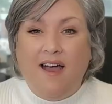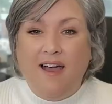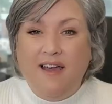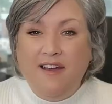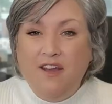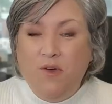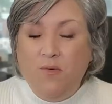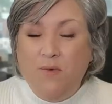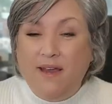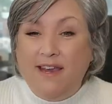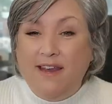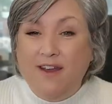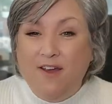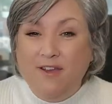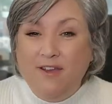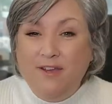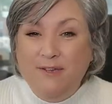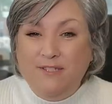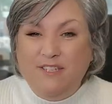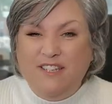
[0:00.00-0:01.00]
I know we can
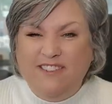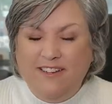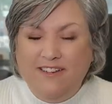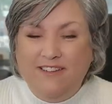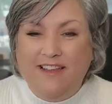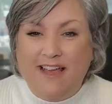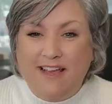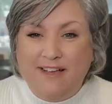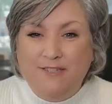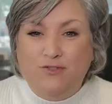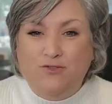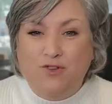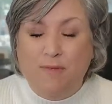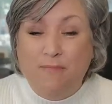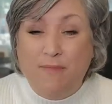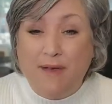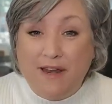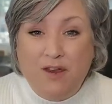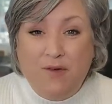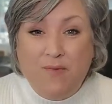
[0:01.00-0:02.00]
all use a little
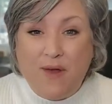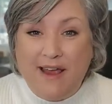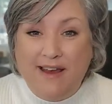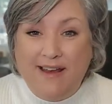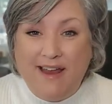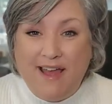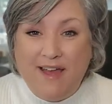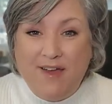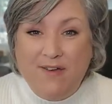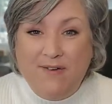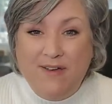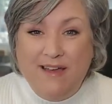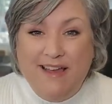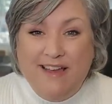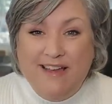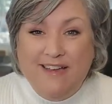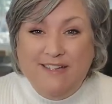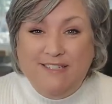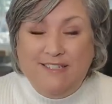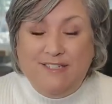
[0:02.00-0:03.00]
extra money right now.
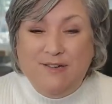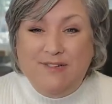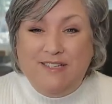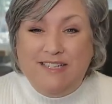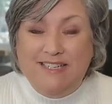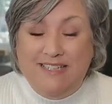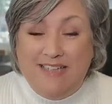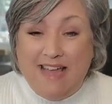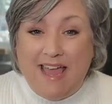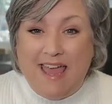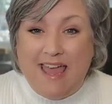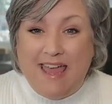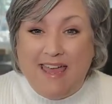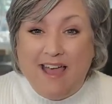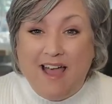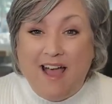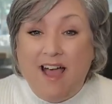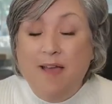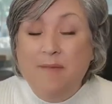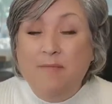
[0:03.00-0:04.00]
So
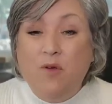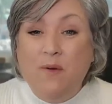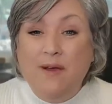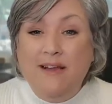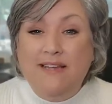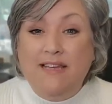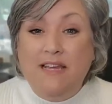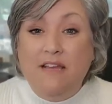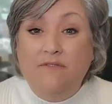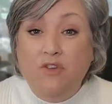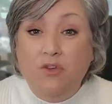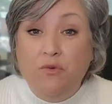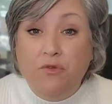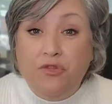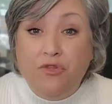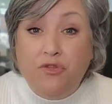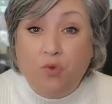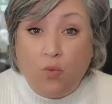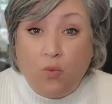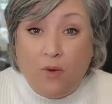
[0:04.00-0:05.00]
today I'm going to give you
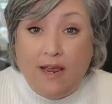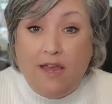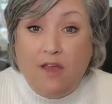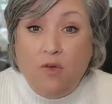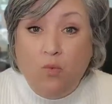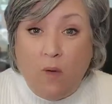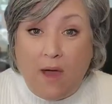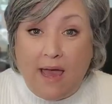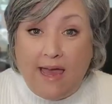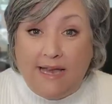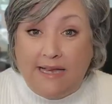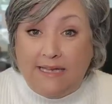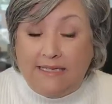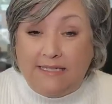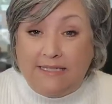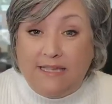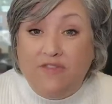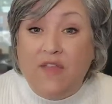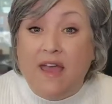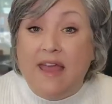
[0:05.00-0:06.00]
3
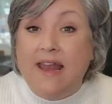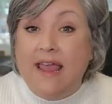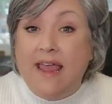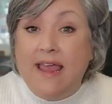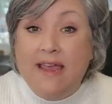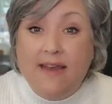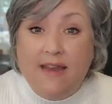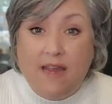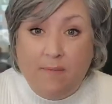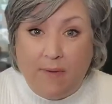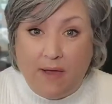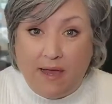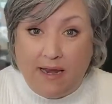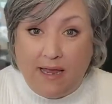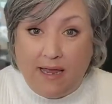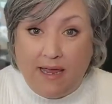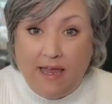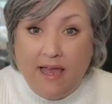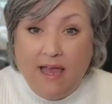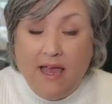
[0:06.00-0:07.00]
ways that
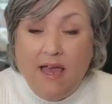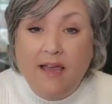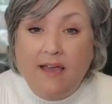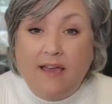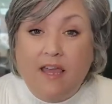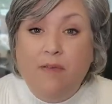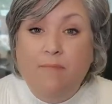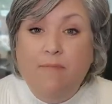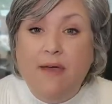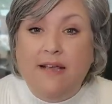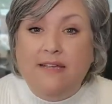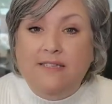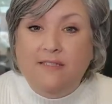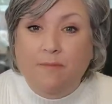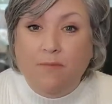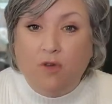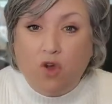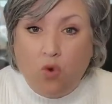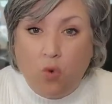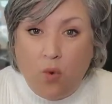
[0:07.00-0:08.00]
anybody can make
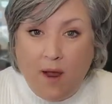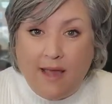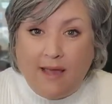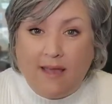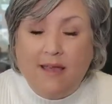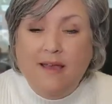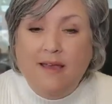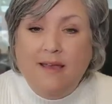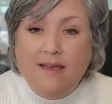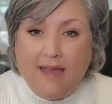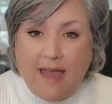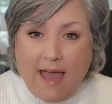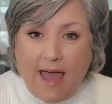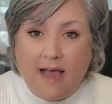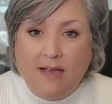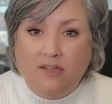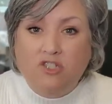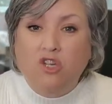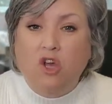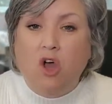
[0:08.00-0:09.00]
some quick
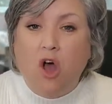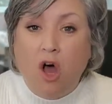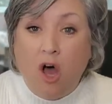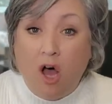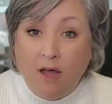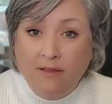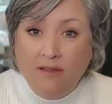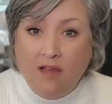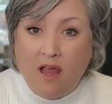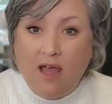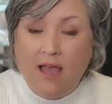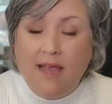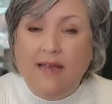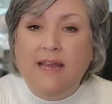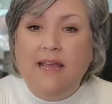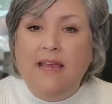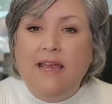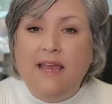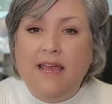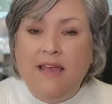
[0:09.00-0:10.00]
cash
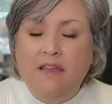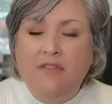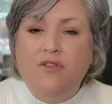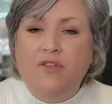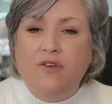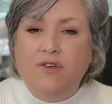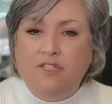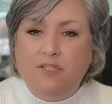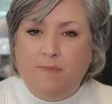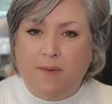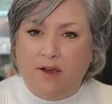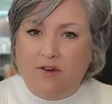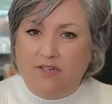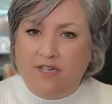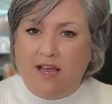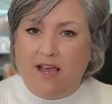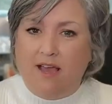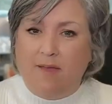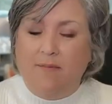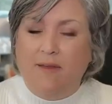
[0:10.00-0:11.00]
online in their spare
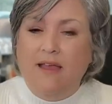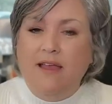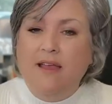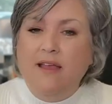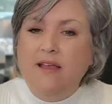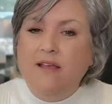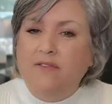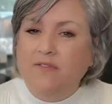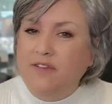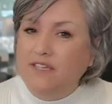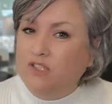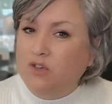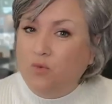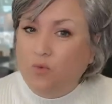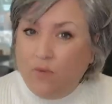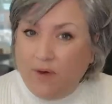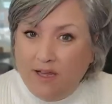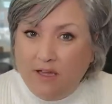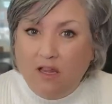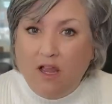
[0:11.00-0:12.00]
time. These are
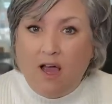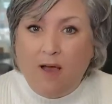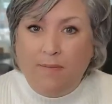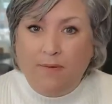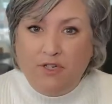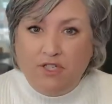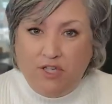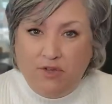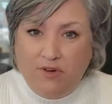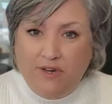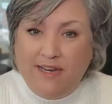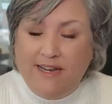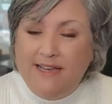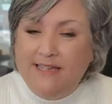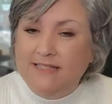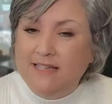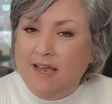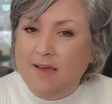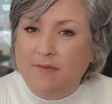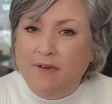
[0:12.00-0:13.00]
real
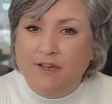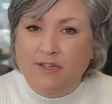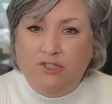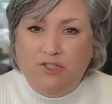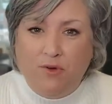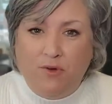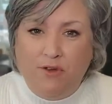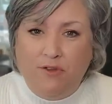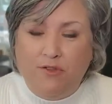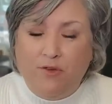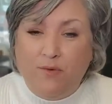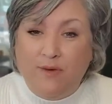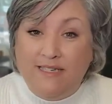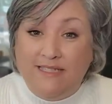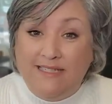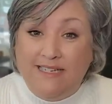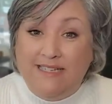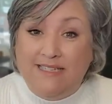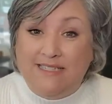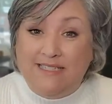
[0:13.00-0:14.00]
opportunities. I'm going to show you the
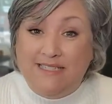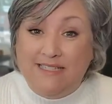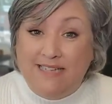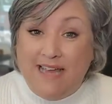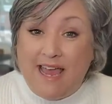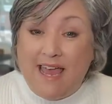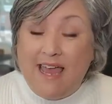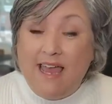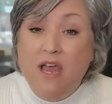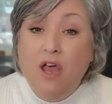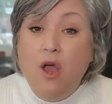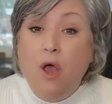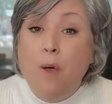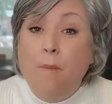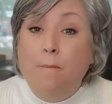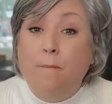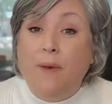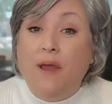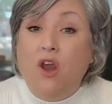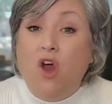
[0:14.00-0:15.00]
receipts today,
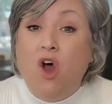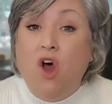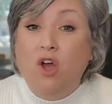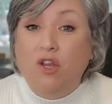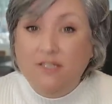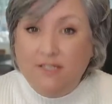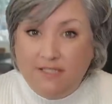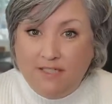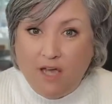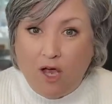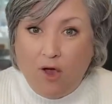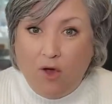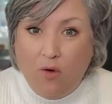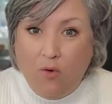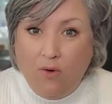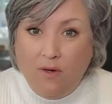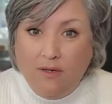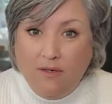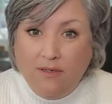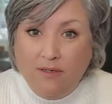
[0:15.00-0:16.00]
but
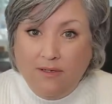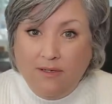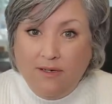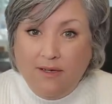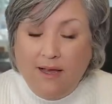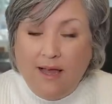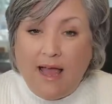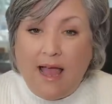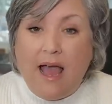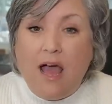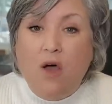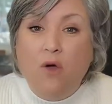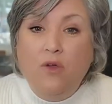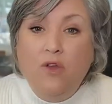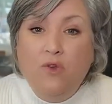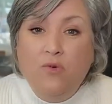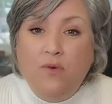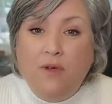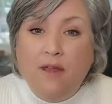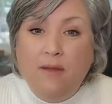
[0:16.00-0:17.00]
also how
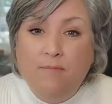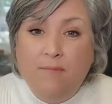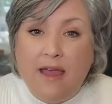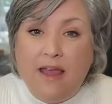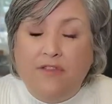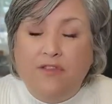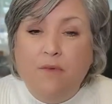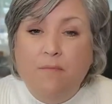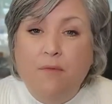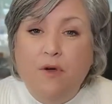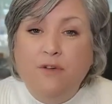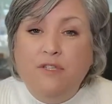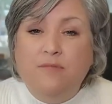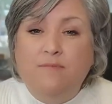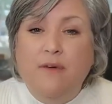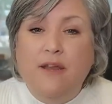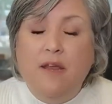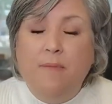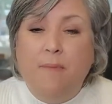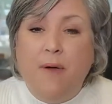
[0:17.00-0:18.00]
you can make the
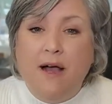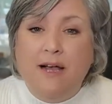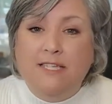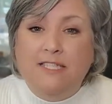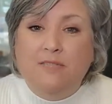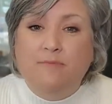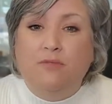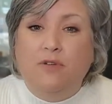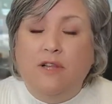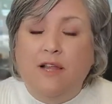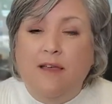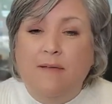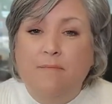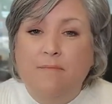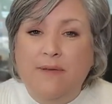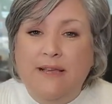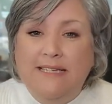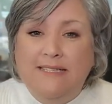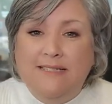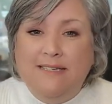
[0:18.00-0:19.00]
most money possible
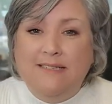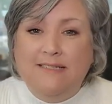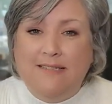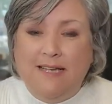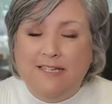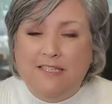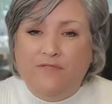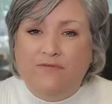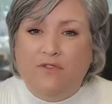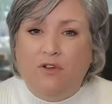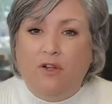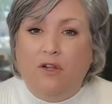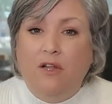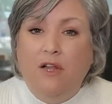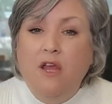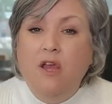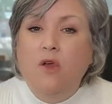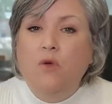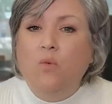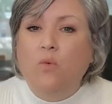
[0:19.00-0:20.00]
and be
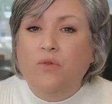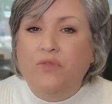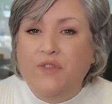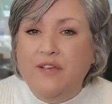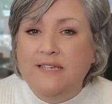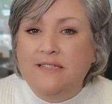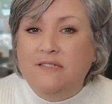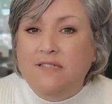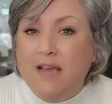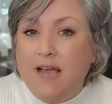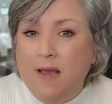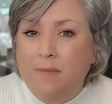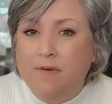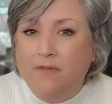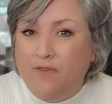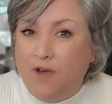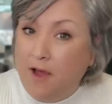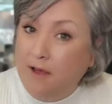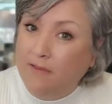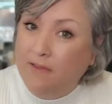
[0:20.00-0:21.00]
successful with these type
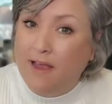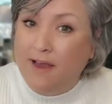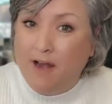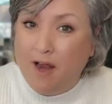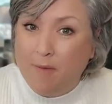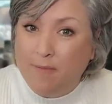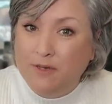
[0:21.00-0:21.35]
of online